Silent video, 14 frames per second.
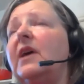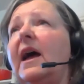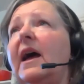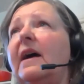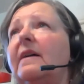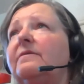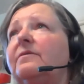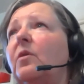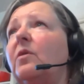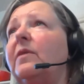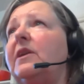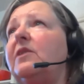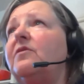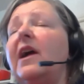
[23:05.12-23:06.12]
have
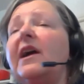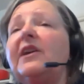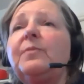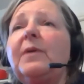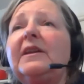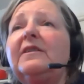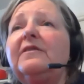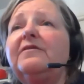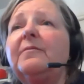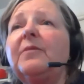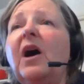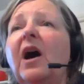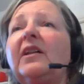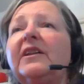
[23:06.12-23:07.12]
already graduated from
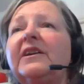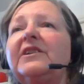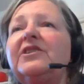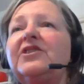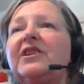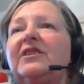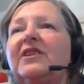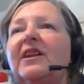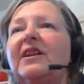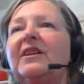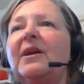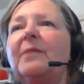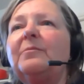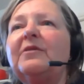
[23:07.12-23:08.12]
college and done a
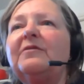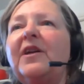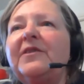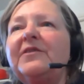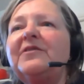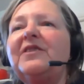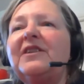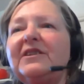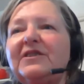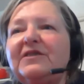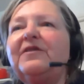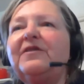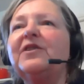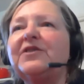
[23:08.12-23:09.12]
number of other things
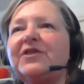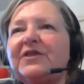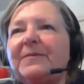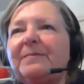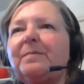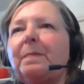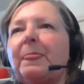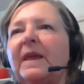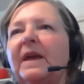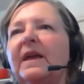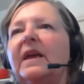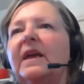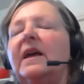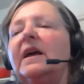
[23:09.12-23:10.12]
first.
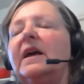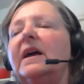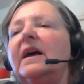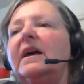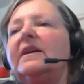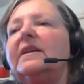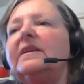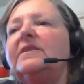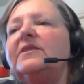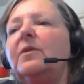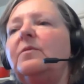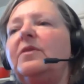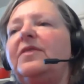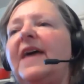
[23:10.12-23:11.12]

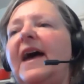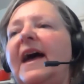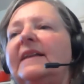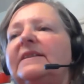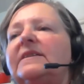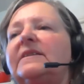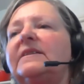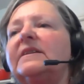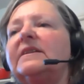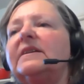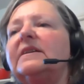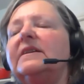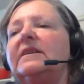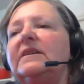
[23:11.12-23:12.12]
So that's
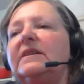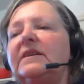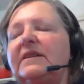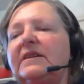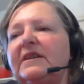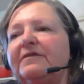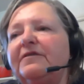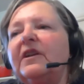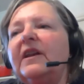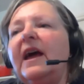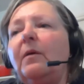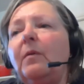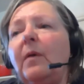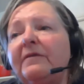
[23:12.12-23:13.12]
different.
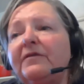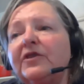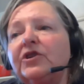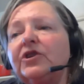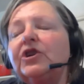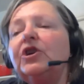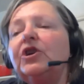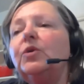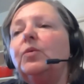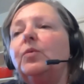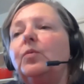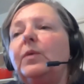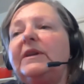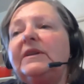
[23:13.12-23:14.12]
However,
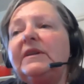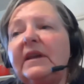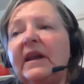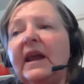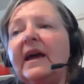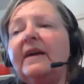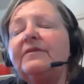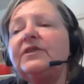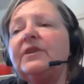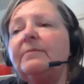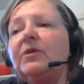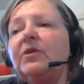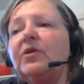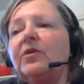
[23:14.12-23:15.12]
we did have
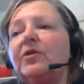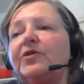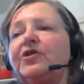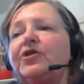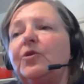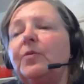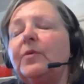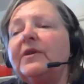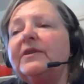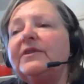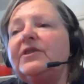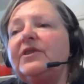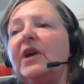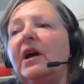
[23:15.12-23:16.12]
some girls who were
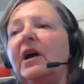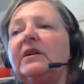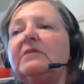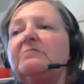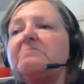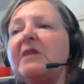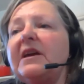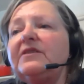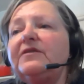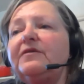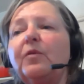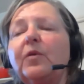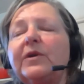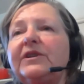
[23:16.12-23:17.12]
as young as
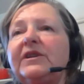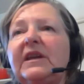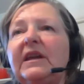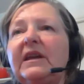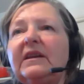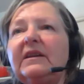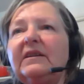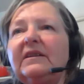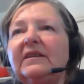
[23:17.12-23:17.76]
14,